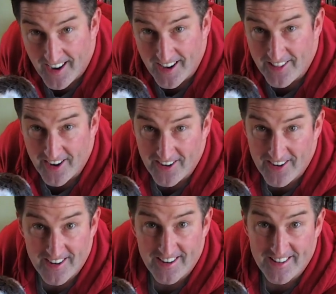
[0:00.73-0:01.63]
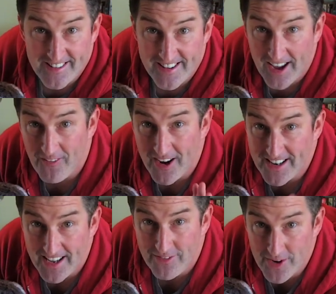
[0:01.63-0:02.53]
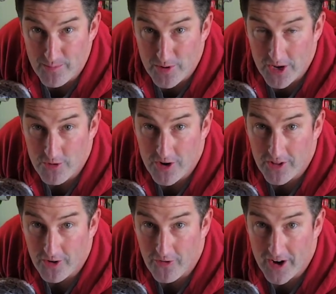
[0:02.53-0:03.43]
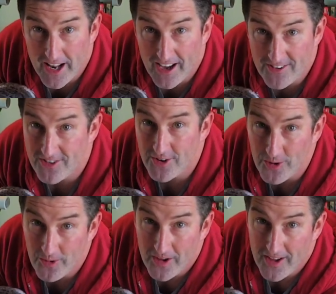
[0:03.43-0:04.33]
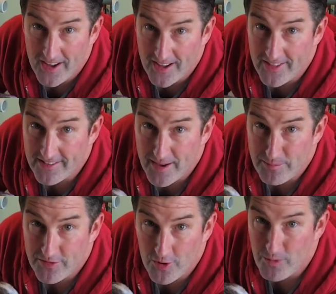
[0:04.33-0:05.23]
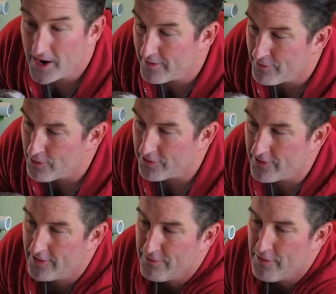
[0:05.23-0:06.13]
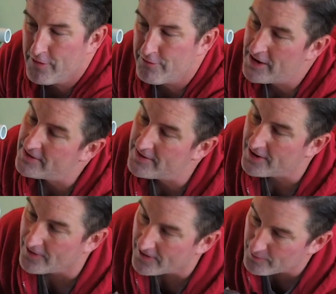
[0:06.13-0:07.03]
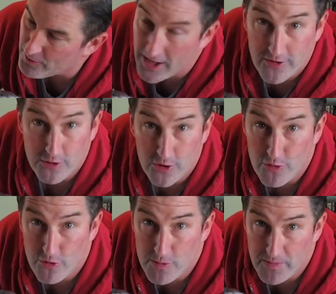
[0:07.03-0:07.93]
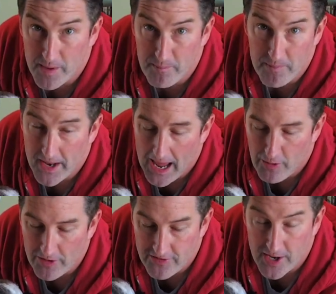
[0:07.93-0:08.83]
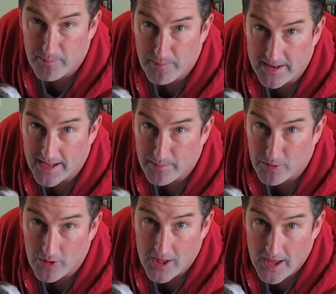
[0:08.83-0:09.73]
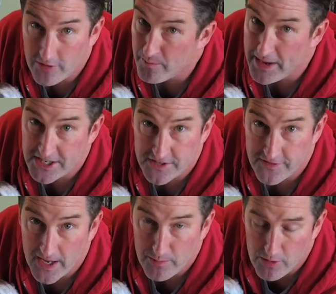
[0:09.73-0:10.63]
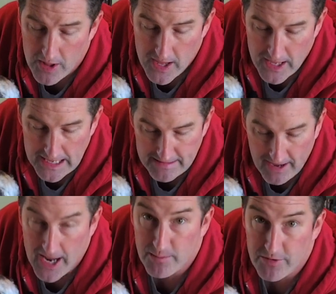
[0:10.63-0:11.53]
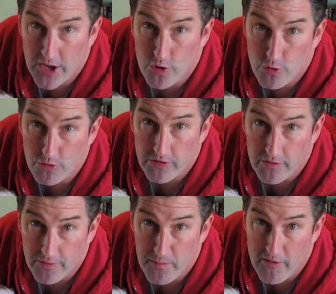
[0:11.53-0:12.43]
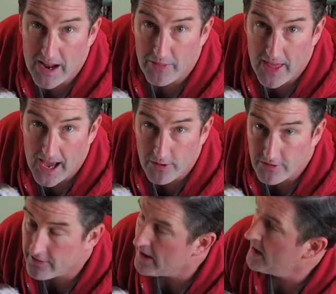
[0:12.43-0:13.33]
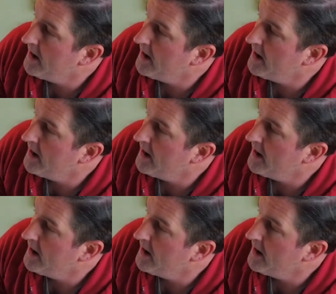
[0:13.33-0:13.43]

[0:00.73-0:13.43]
Hi there, DIY Dave here, bringing you another great how-to. In this episode, we're going to focus on the furry friends here and what I do to groom them and how I set up my table. It's a makeshift table. It's items I use from around the house.